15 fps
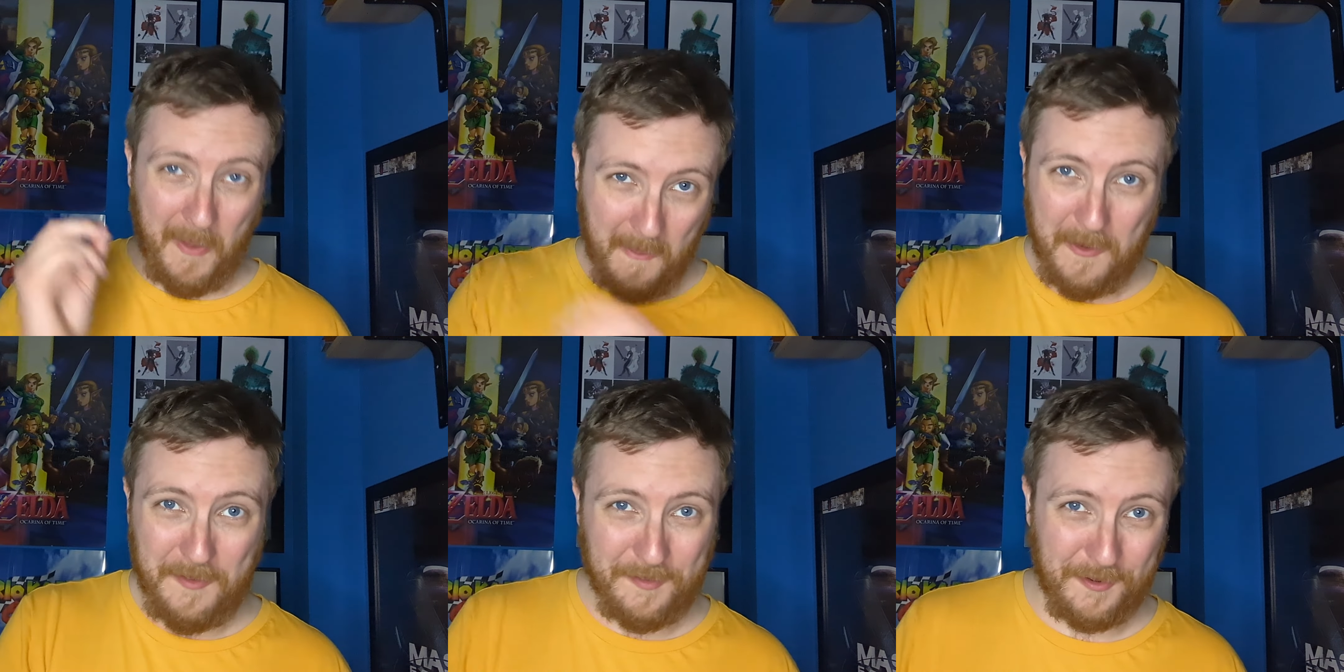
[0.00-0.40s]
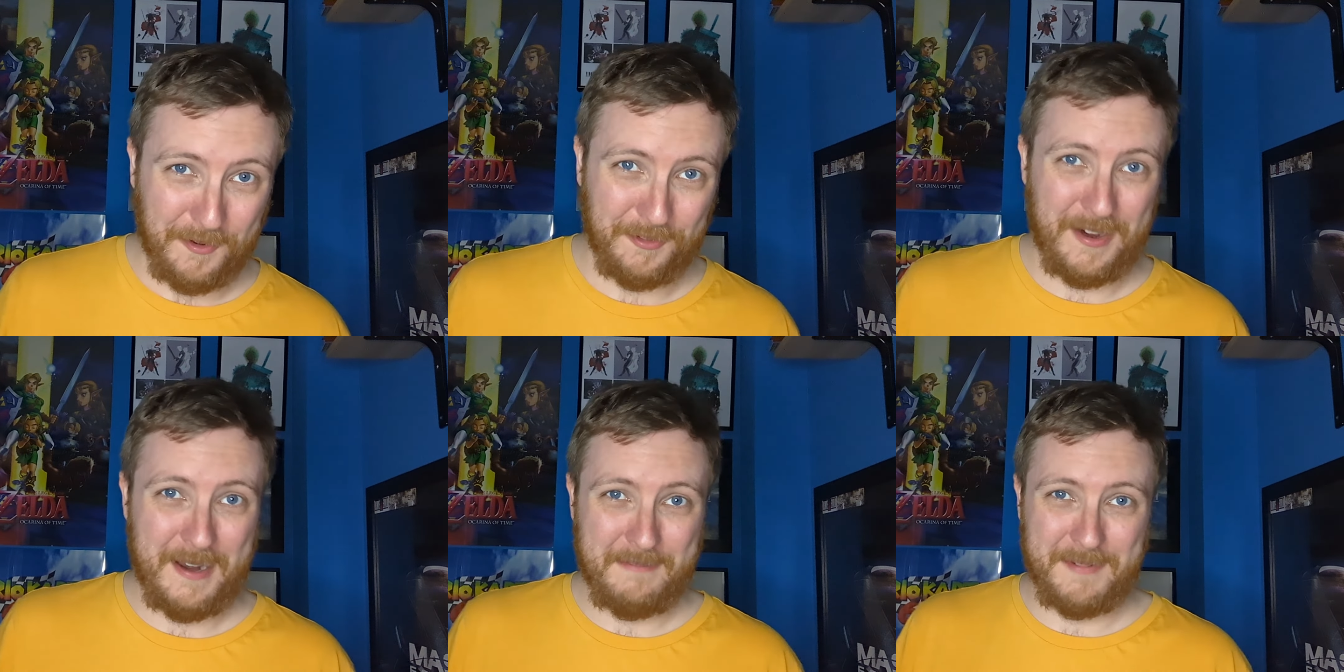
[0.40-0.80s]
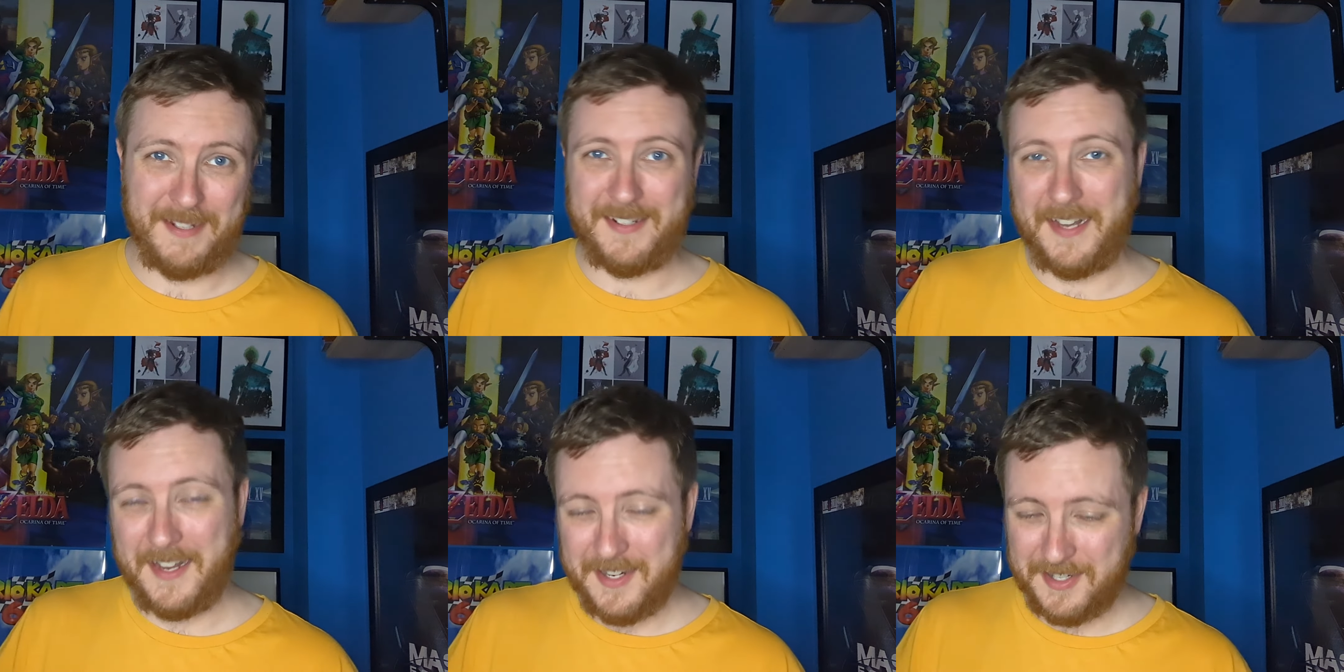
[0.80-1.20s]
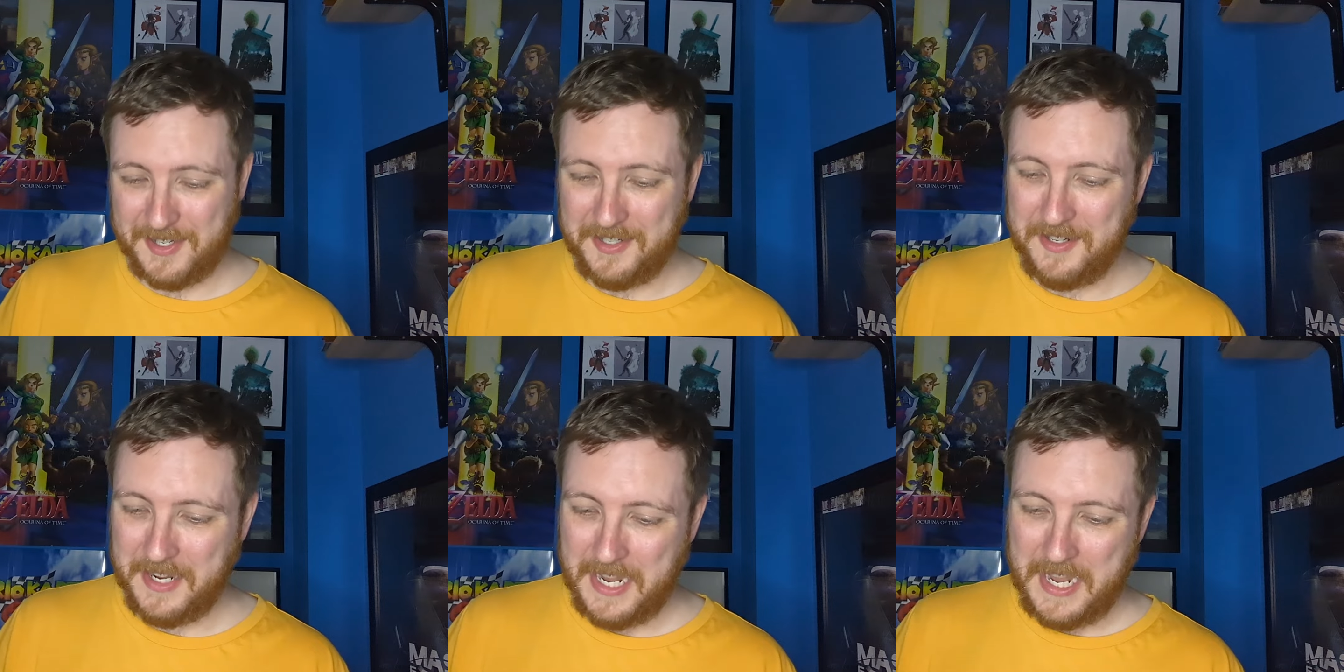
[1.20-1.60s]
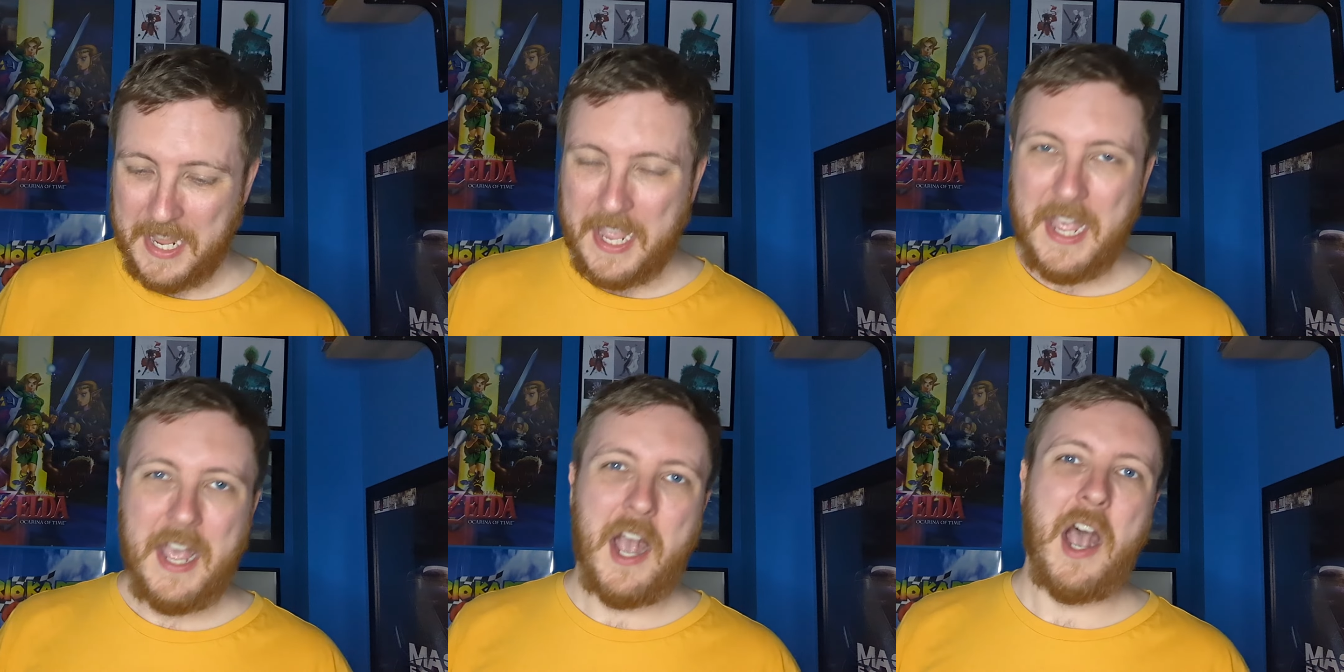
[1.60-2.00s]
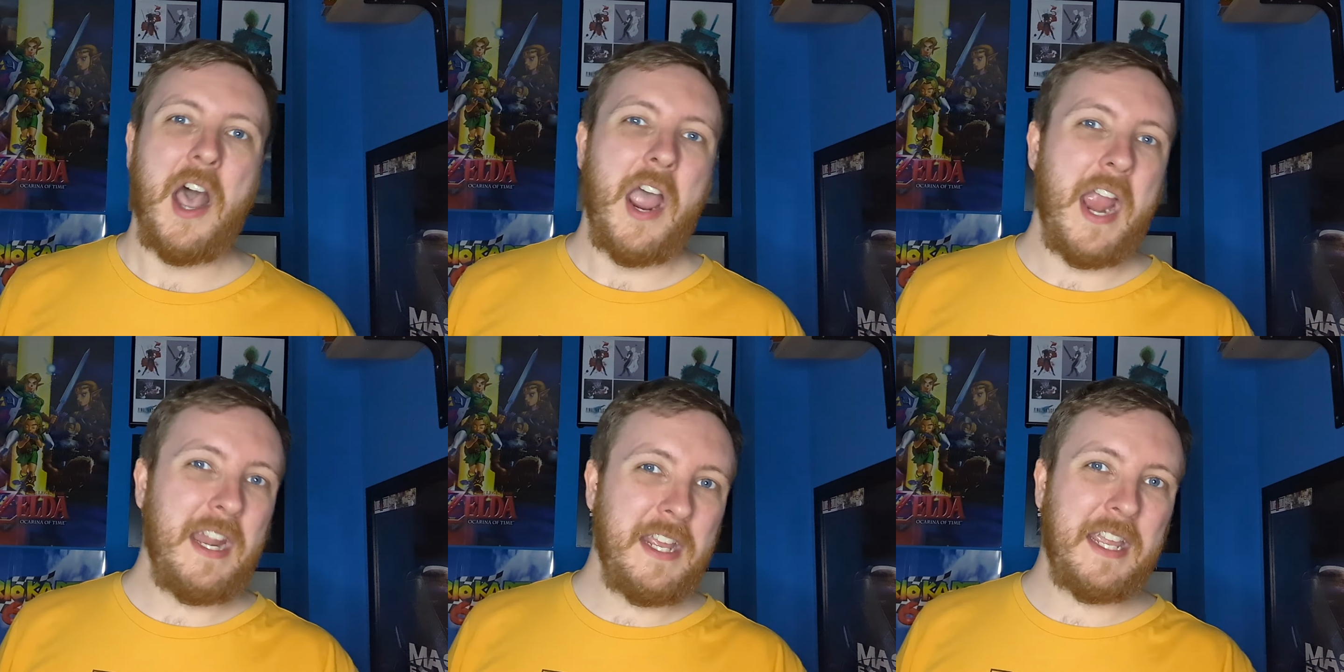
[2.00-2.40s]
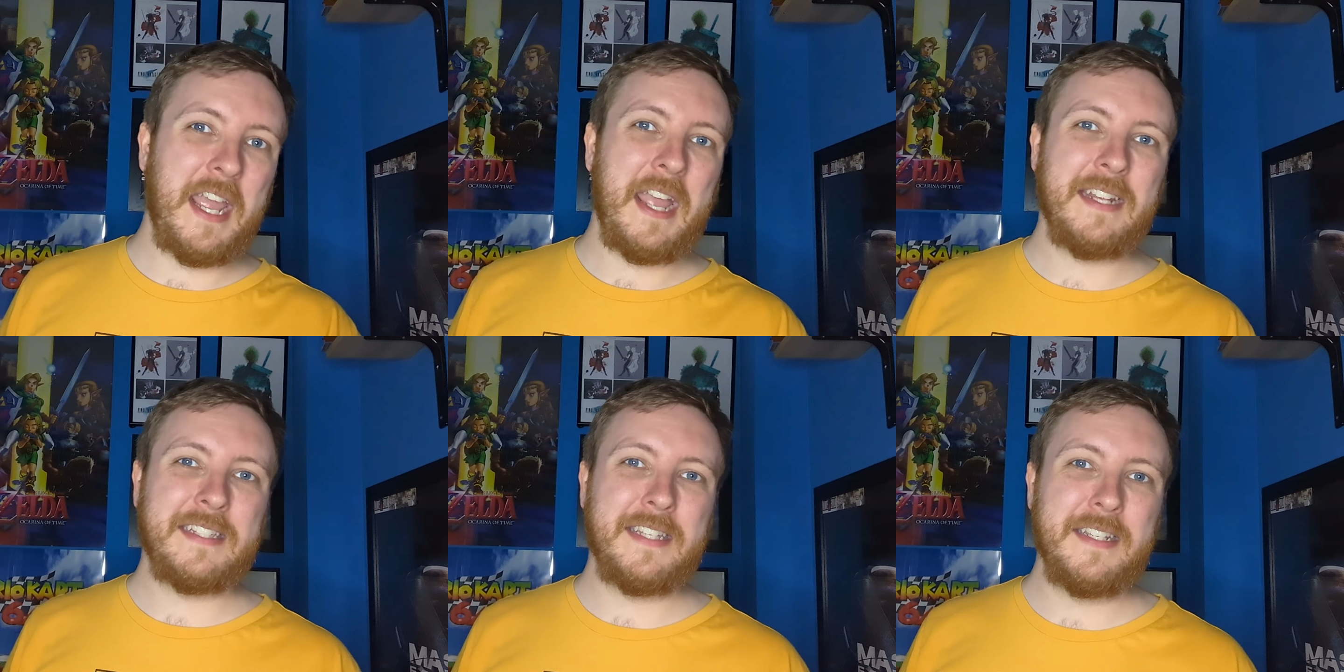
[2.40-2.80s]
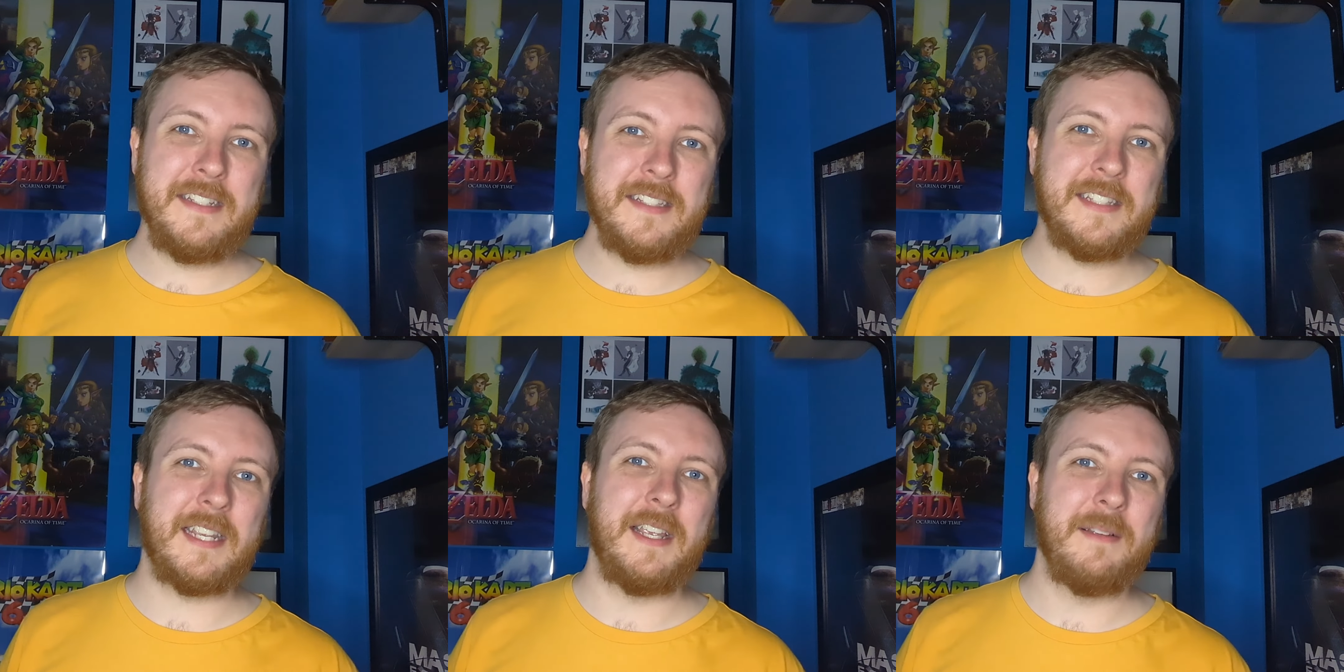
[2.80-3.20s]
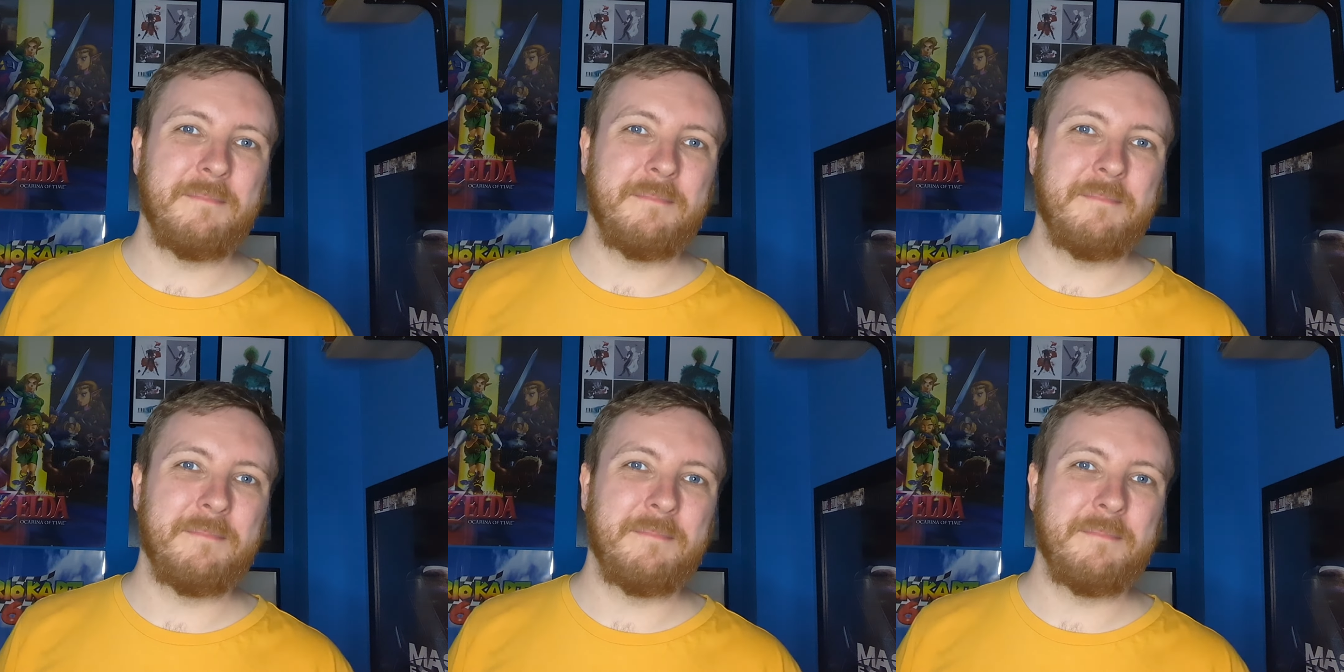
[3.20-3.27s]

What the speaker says: awful reputation. Any guesses?